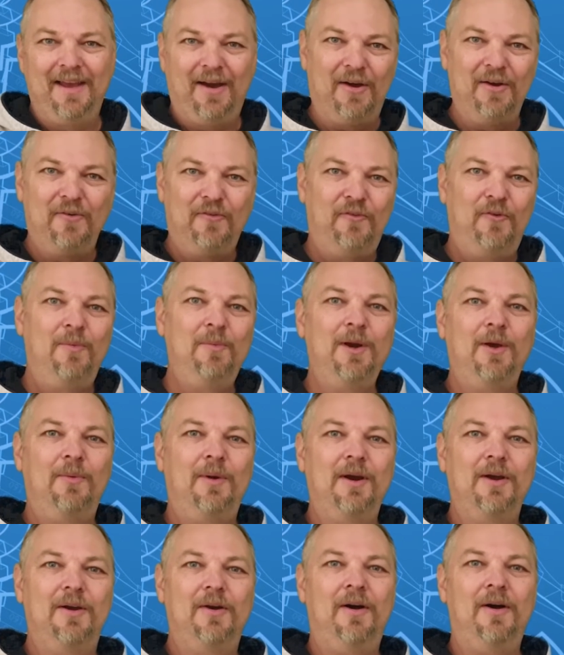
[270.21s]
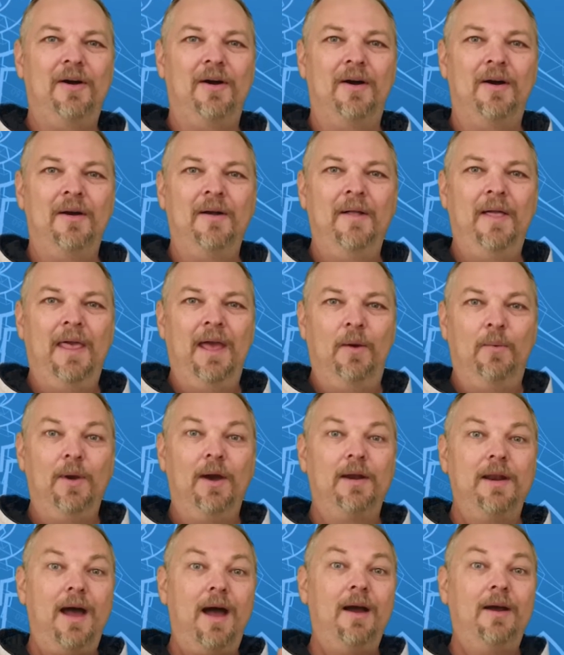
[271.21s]
On a Formula One car, we
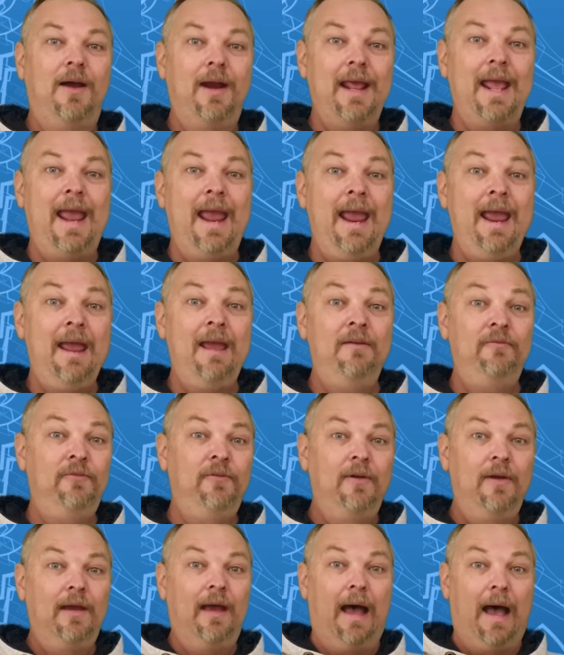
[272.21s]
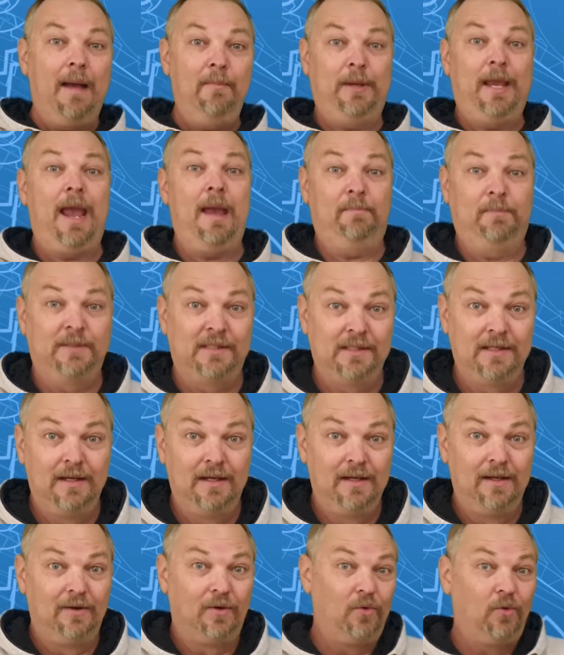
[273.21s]
are now going to have hubcaps
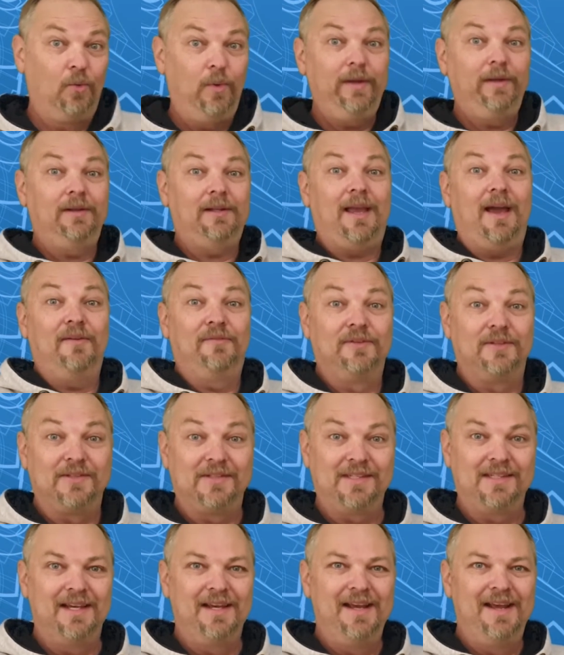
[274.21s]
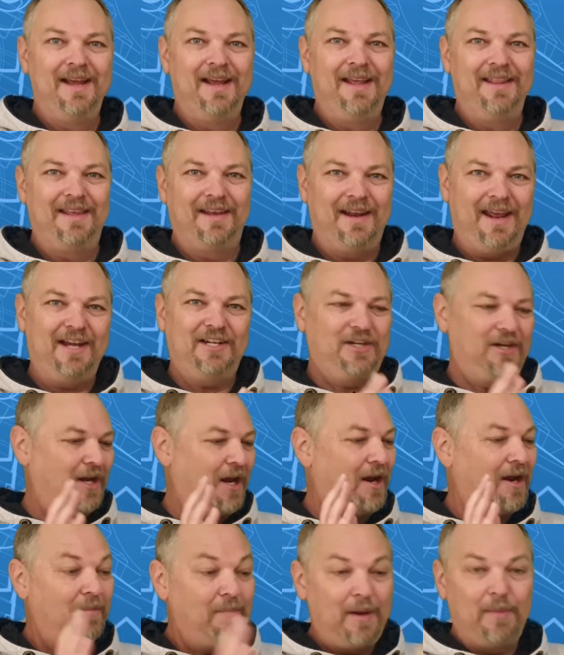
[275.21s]
or wheel covers that are actually
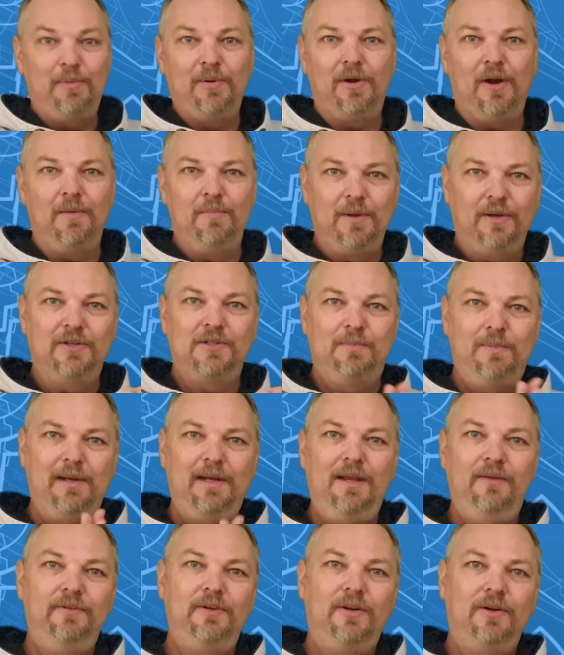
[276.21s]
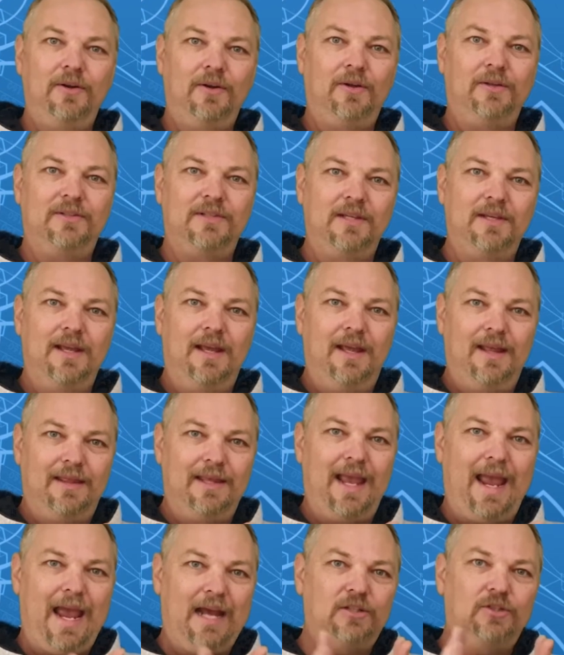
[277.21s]
going to be put on, because believe it or not,
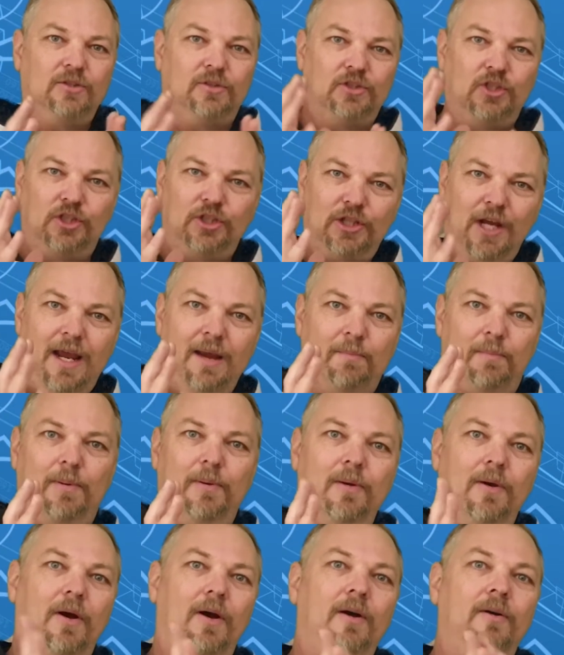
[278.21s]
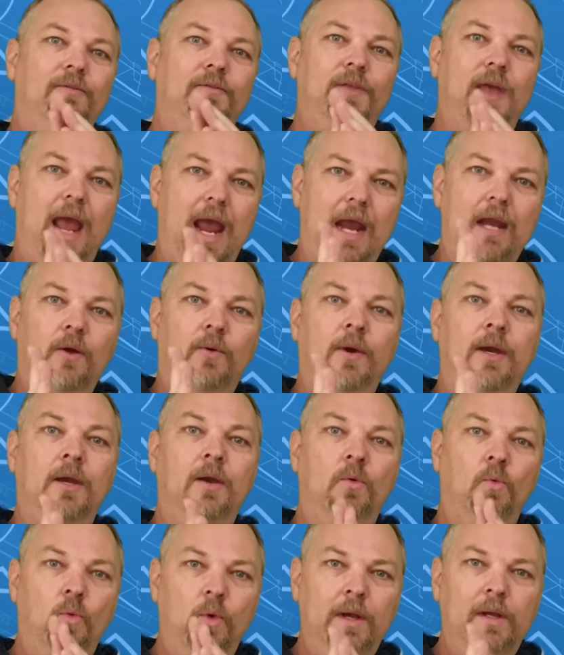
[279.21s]
the actual shape of the
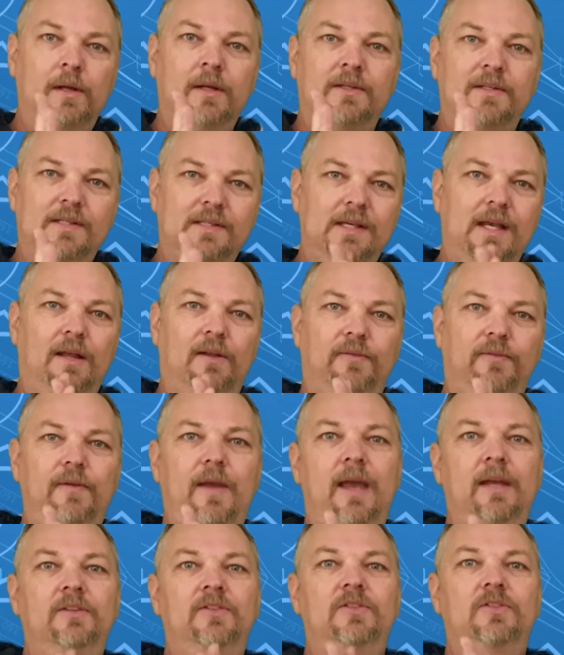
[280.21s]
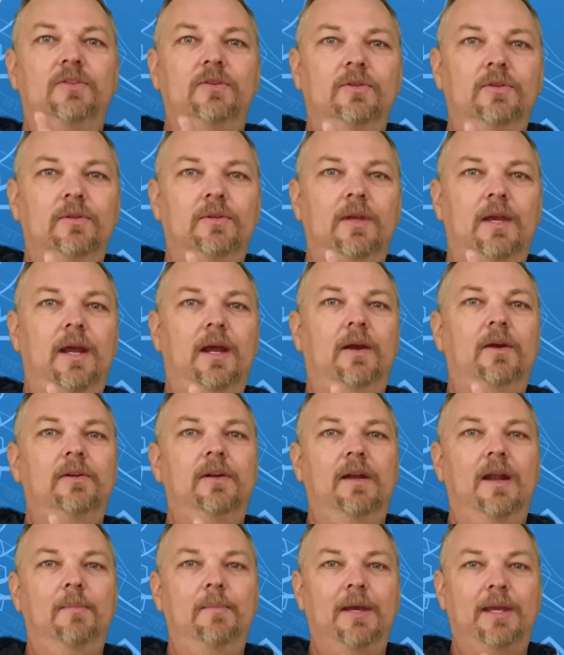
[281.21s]
alloy wheel itself adds to the
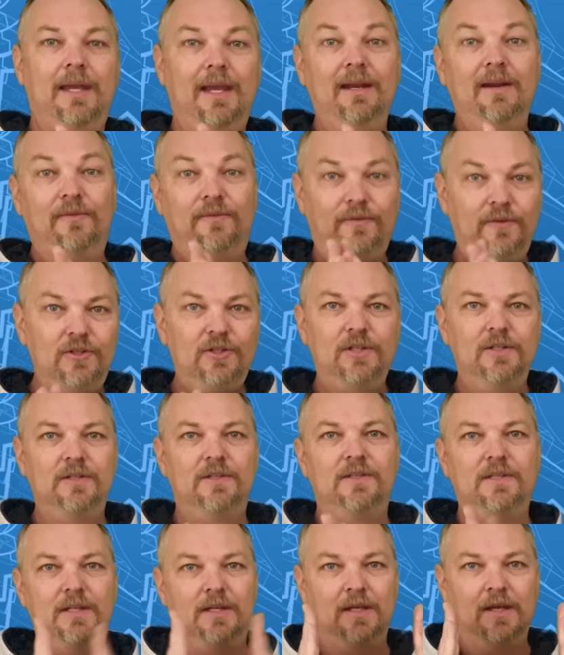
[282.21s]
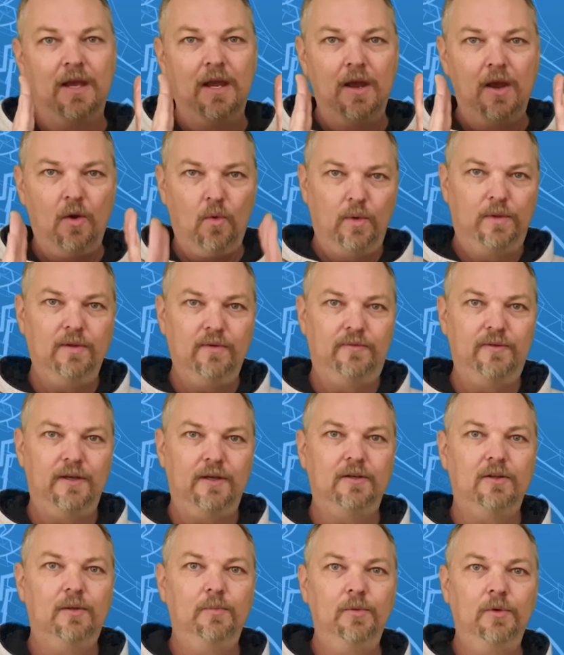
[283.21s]
aerodynamic inefficiency when the
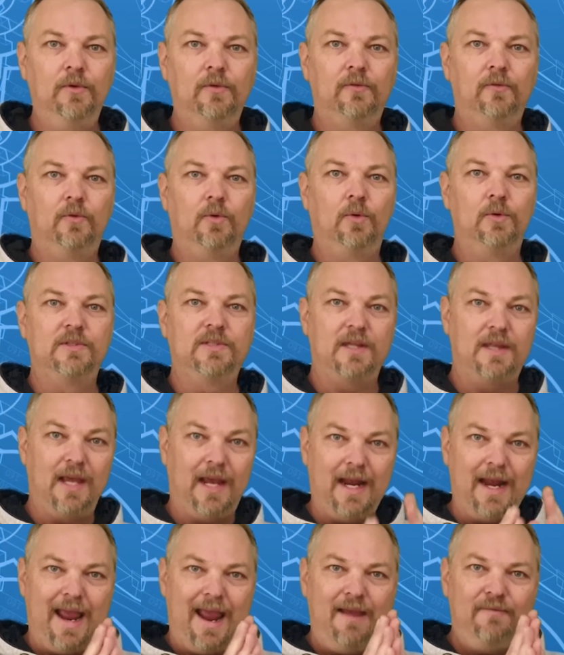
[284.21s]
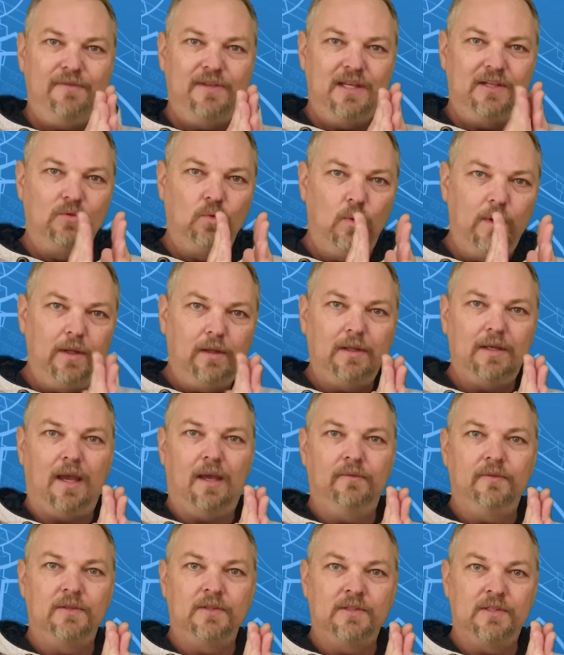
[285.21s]
vehicle moves forward. So they're going to have these wheel
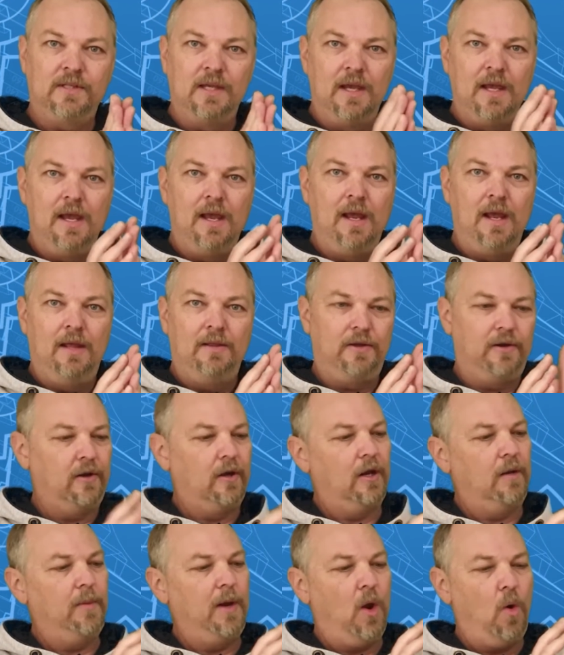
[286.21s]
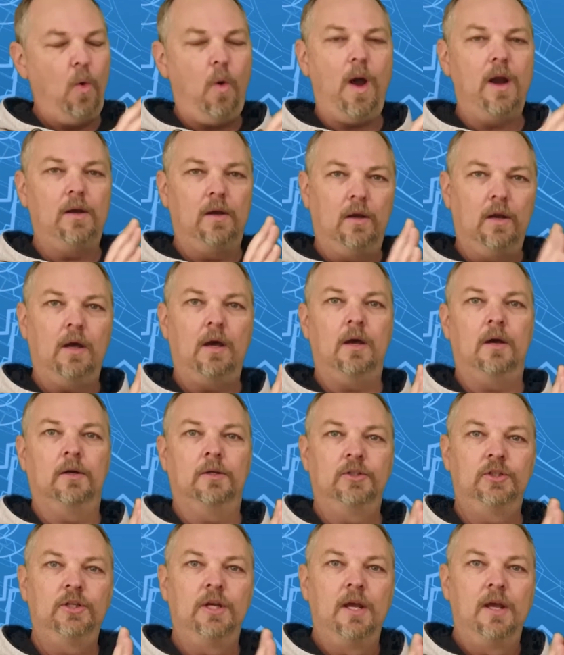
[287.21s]
covers that are going to be quite
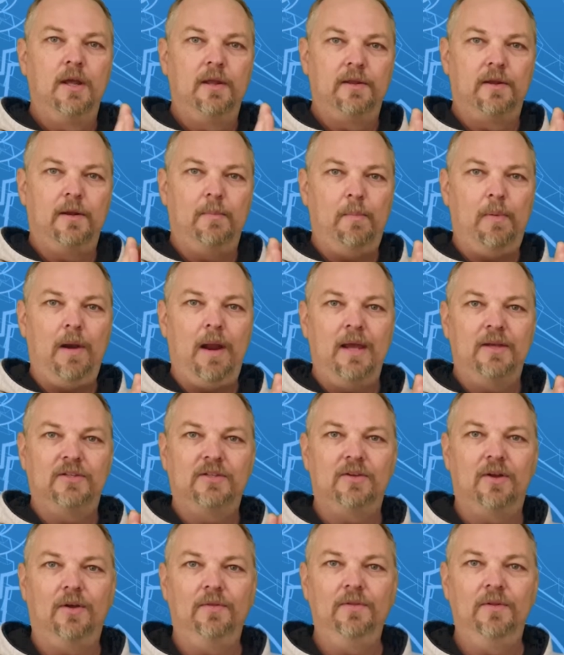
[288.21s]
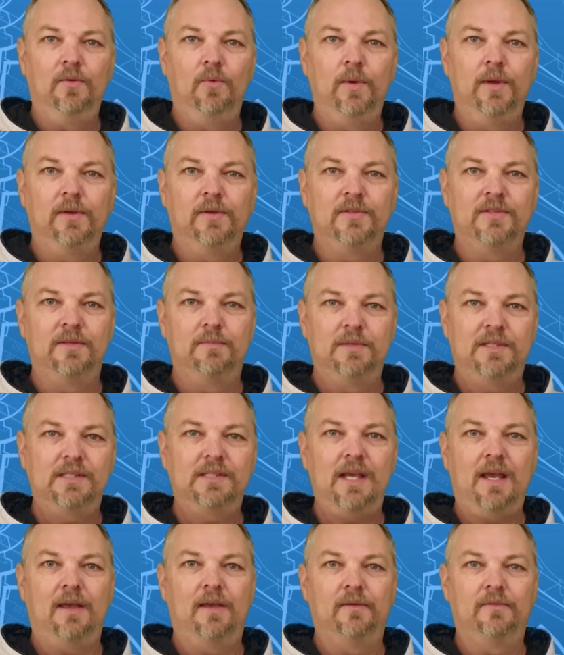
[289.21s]
large that are placed on the wheels
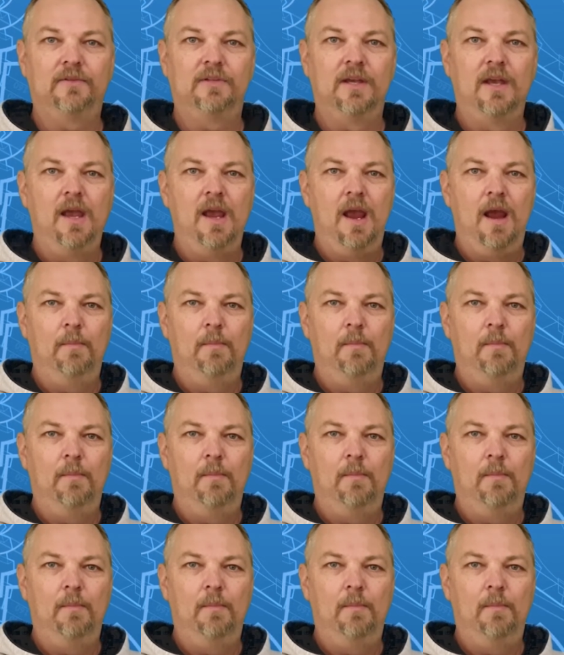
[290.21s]
themselves.